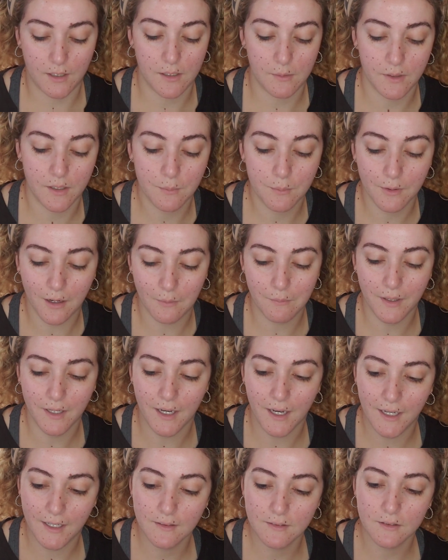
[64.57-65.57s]
I'm going to prime my
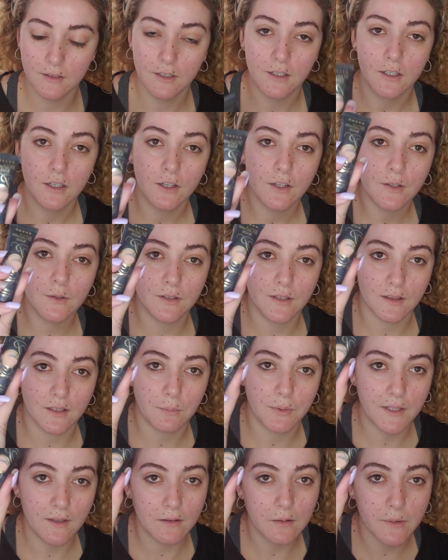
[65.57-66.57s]
eyes using the
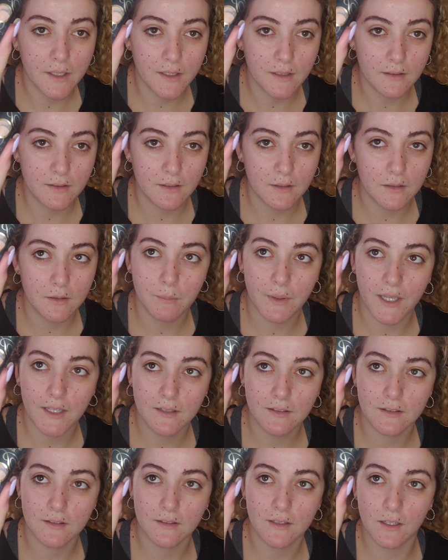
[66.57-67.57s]
P. Louise
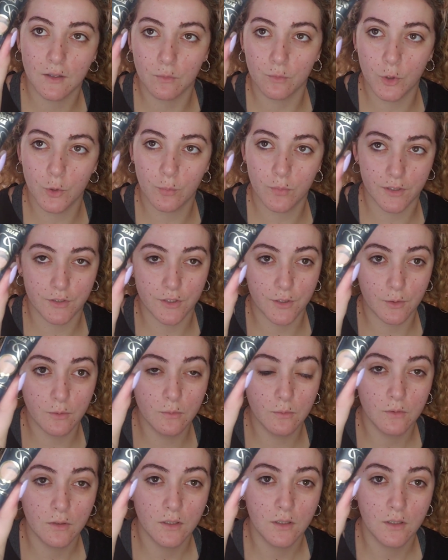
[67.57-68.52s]
base in Rumor 2.